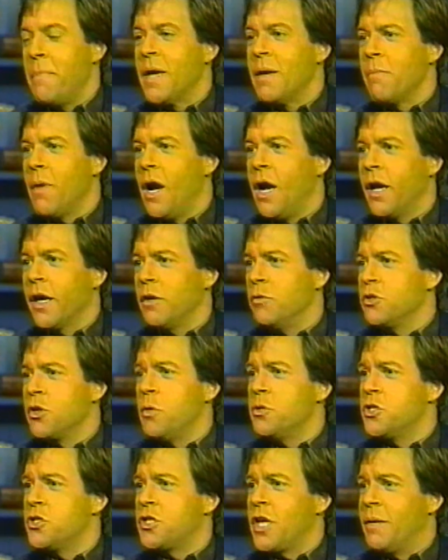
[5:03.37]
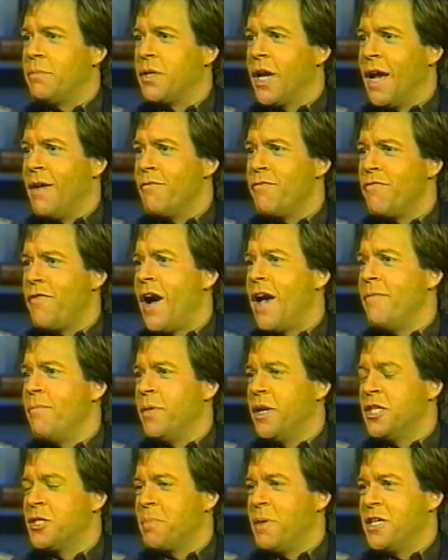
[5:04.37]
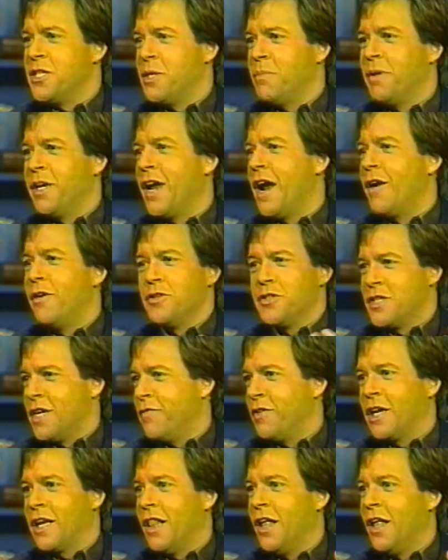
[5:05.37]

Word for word: bing bong, and it was always the same time, 5 minutes past the big hour, 7